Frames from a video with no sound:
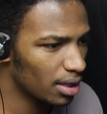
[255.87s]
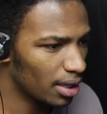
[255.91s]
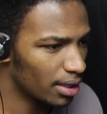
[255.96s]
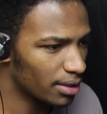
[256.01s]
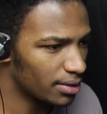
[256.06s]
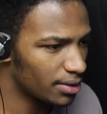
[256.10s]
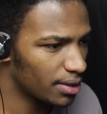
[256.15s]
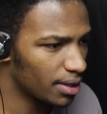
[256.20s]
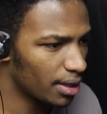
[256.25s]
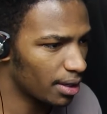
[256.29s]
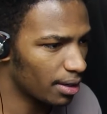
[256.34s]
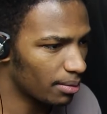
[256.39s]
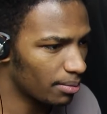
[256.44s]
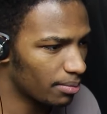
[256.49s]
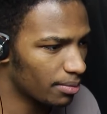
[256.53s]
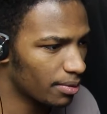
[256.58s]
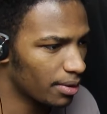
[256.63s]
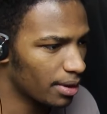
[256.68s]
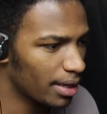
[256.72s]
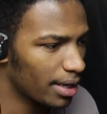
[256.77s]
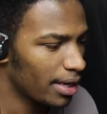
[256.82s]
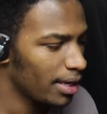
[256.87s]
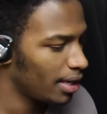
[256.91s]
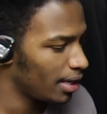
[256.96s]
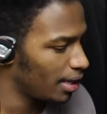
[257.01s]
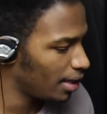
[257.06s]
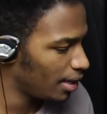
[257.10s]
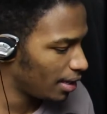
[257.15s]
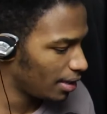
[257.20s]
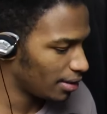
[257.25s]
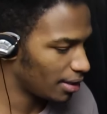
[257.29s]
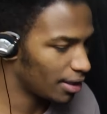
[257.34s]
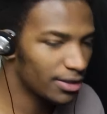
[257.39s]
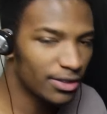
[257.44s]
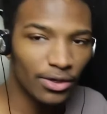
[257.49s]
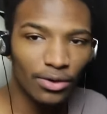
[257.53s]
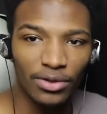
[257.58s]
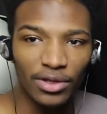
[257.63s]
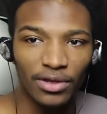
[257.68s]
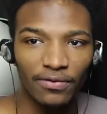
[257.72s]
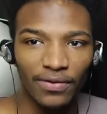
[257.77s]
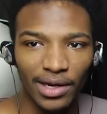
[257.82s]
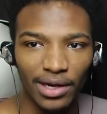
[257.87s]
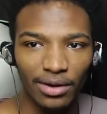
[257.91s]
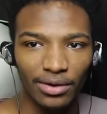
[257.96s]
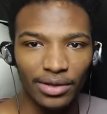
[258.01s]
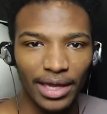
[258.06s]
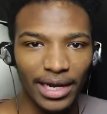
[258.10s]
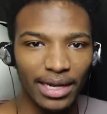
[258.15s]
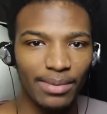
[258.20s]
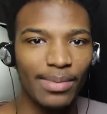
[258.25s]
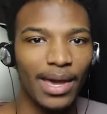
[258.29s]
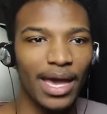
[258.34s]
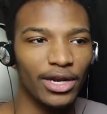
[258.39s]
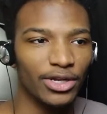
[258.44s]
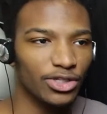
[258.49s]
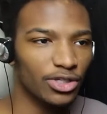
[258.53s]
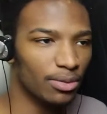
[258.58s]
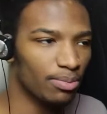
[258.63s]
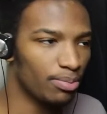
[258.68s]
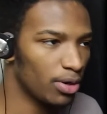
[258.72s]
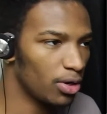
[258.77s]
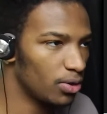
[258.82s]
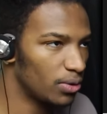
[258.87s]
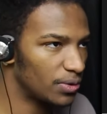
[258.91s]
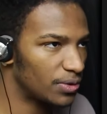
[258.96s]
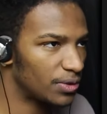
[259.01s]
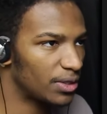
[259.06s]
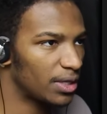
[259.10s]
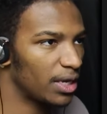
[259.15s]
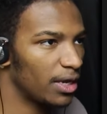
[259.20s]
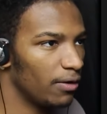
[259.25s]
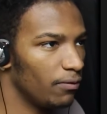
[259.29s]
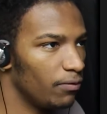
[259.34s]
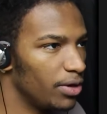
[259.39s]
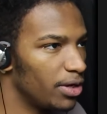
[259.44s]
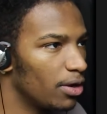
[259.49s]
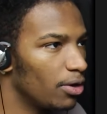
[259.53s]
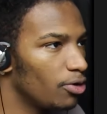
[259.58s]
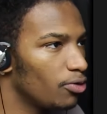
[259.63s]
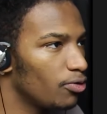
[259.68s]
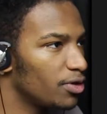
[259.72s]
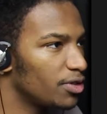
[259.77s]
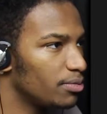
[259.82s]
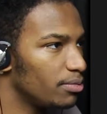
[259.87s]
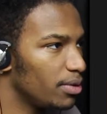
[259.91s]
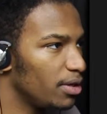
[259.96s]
God damn. And that's the only video that he managed to post. If we go to his